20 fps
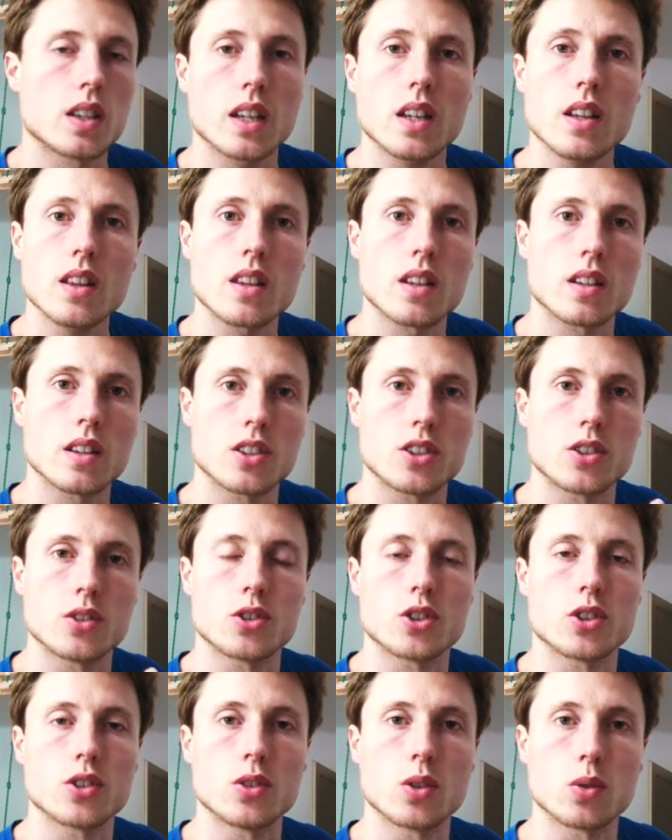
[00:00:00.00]
Another thing that
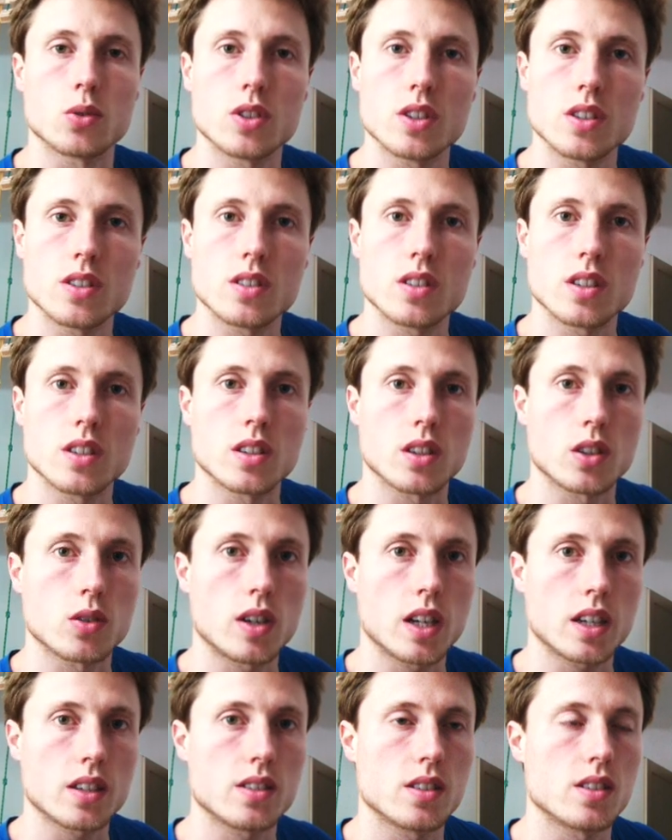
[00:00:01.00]
you should notice in the
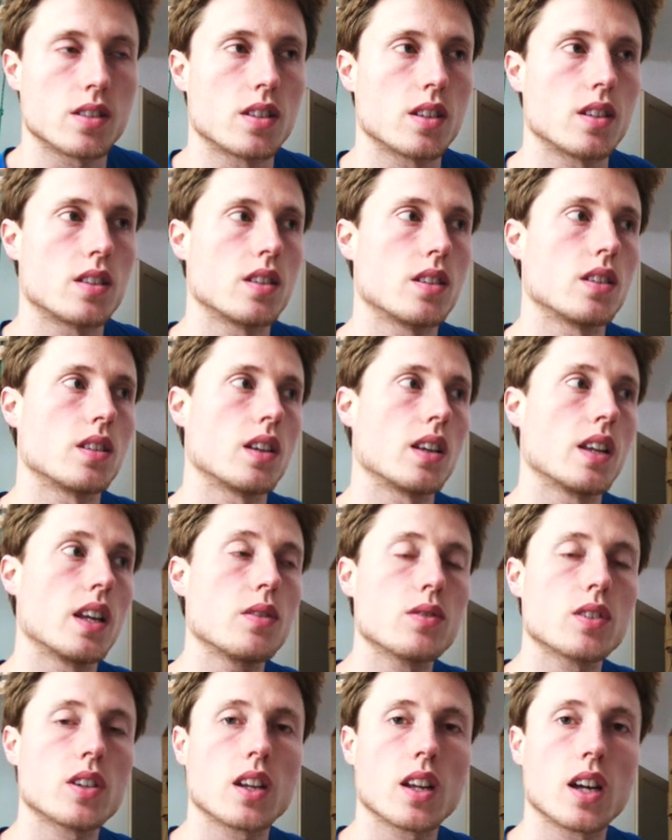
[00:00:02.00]
crux is that the
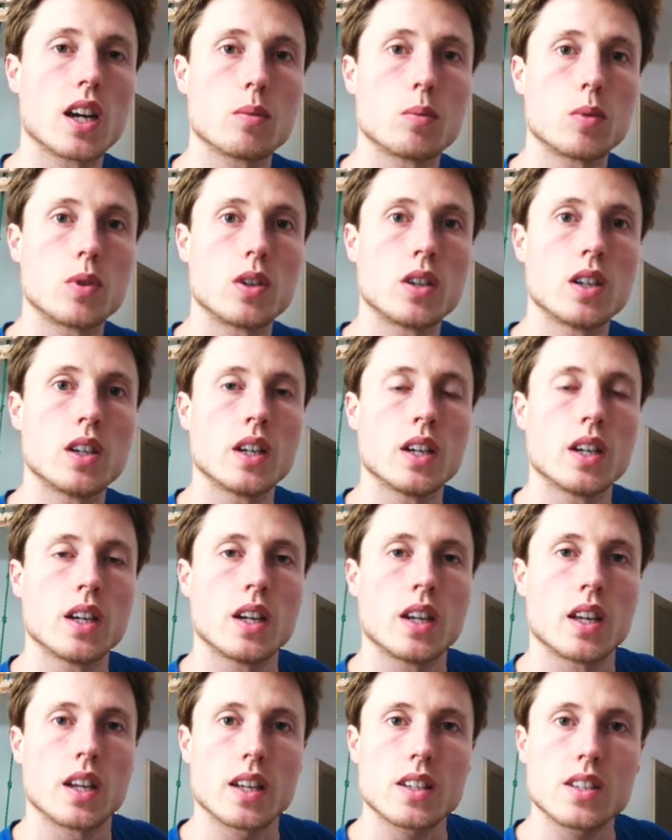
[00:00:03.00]
left climber
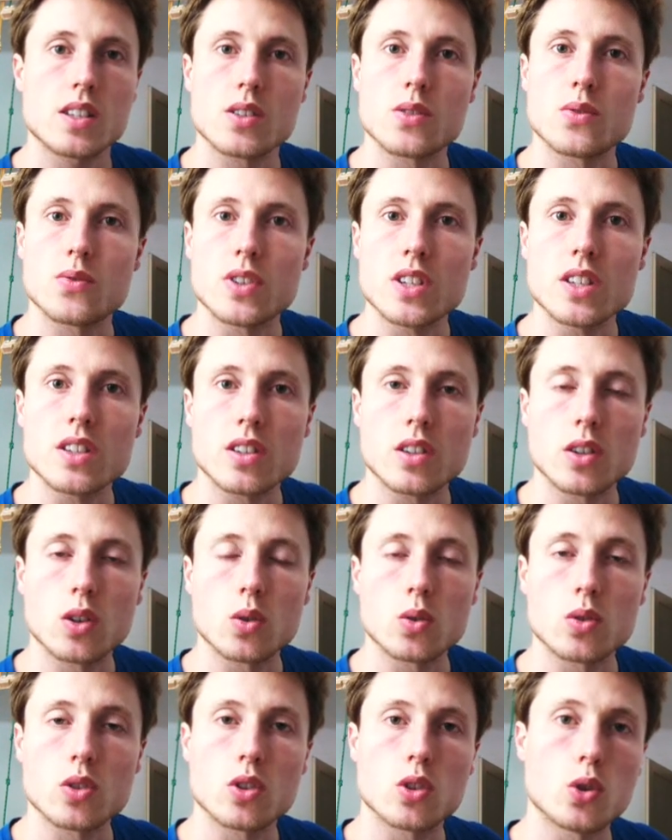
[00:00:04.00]
lets his feet
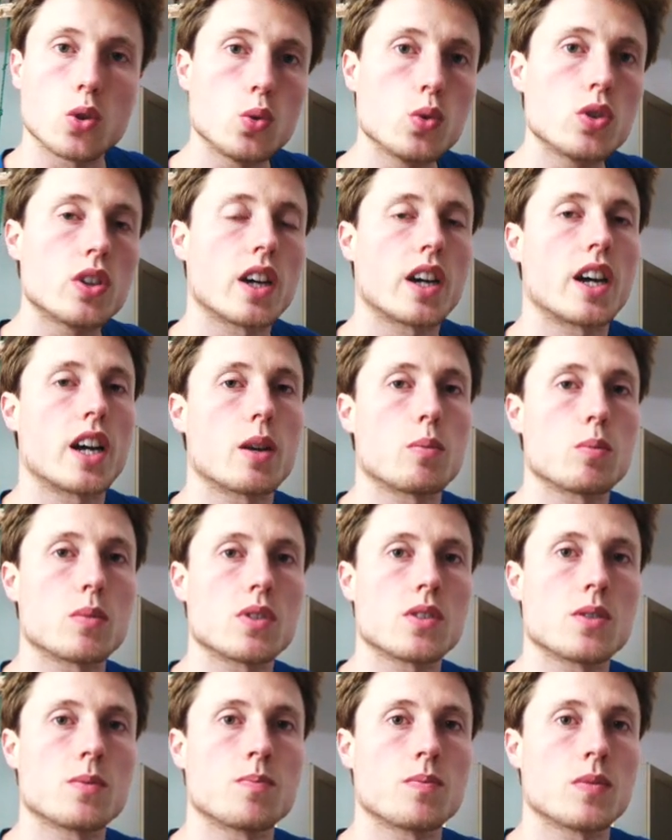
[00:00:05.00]
go two
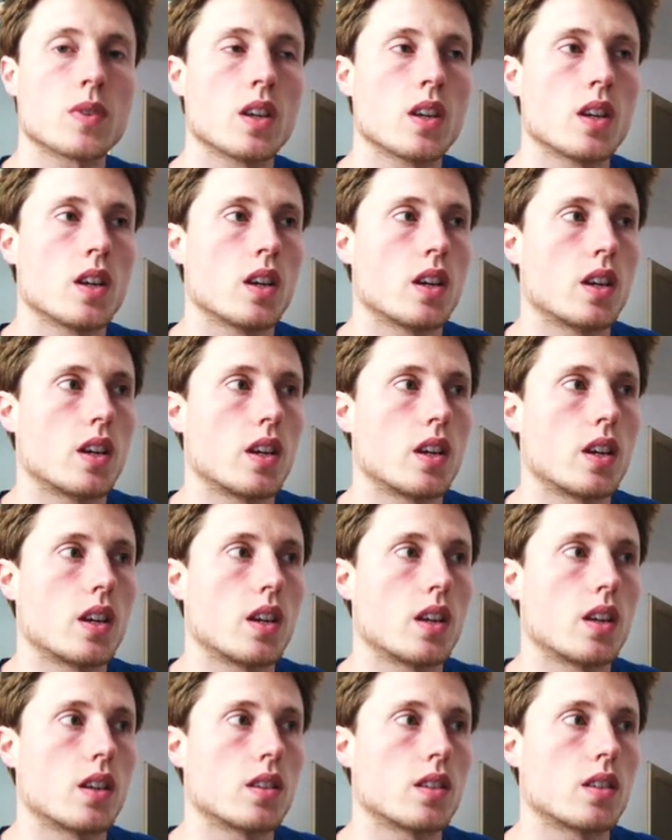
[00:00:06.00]
times,
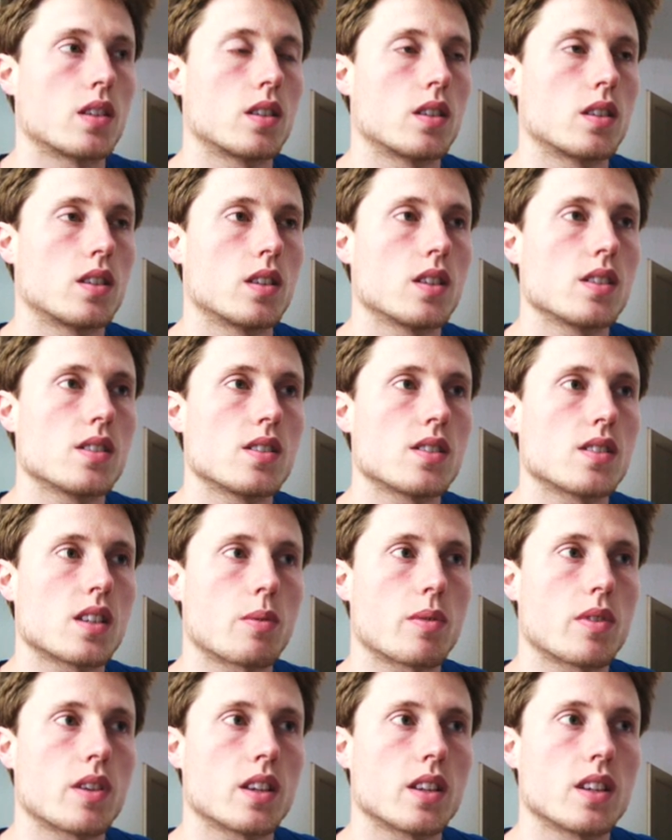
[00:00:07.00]
and this is
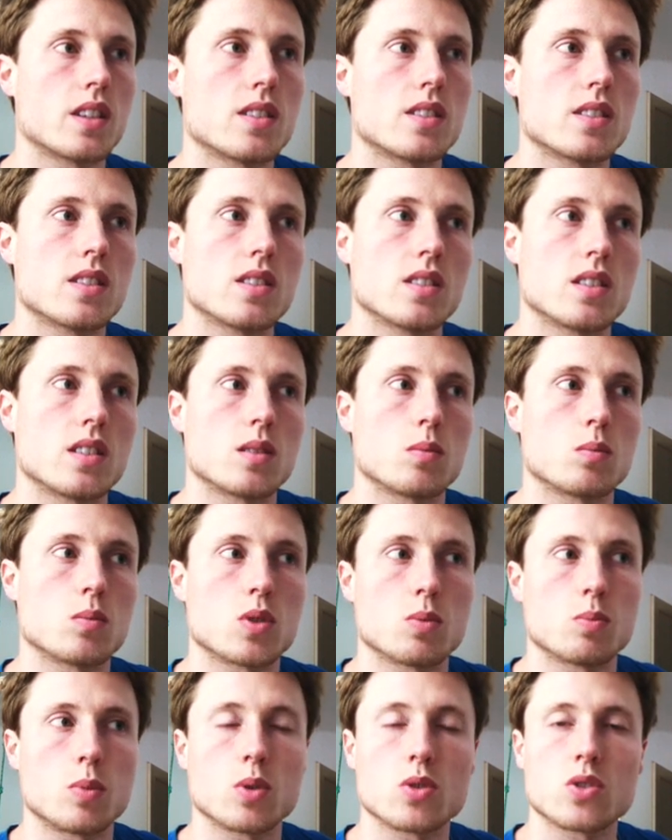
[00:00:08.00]
something that is
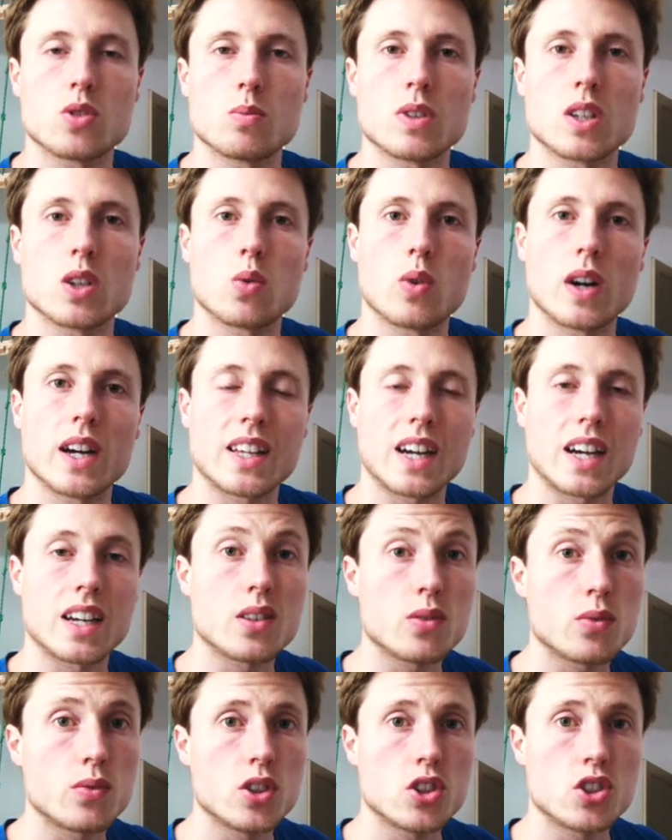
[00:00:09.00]
um, supposed to be quite
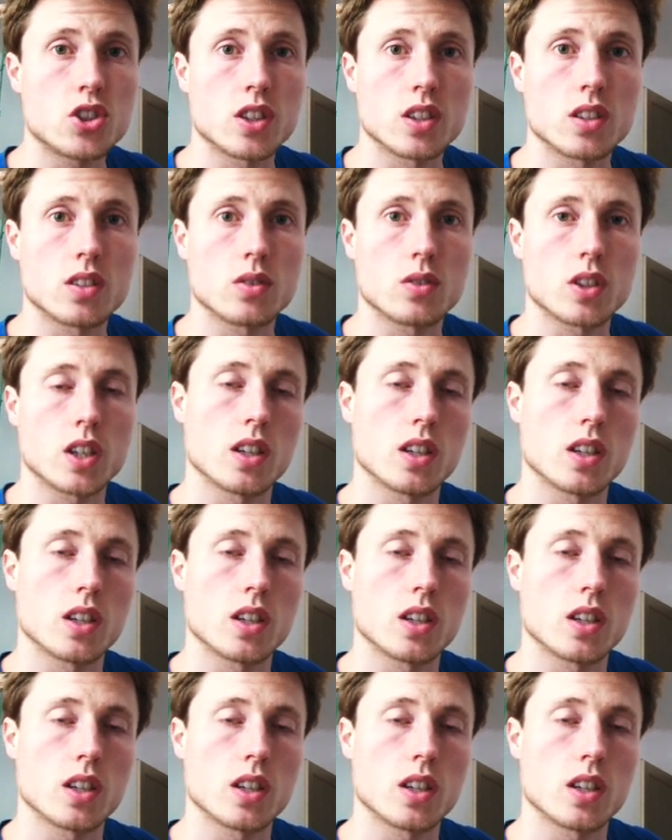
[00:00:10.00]
inefficient,